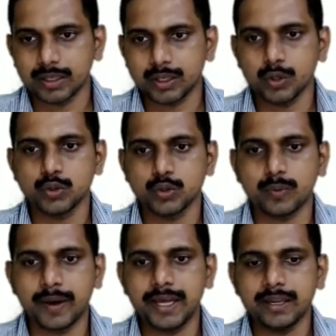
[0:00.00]
q
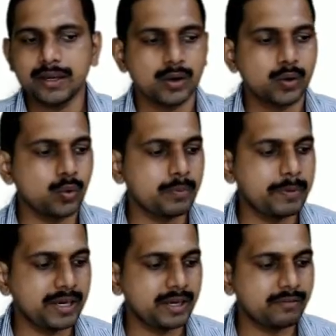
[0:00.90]
square would
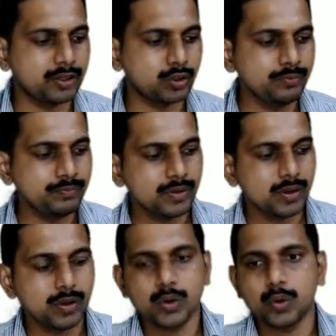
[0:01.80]
be equal to
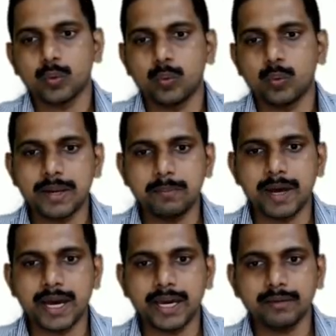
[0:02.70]
1
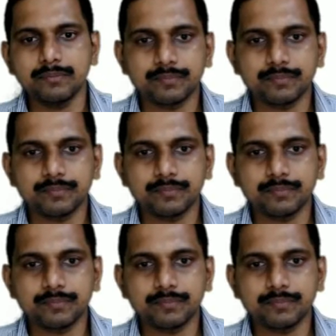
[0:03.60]
by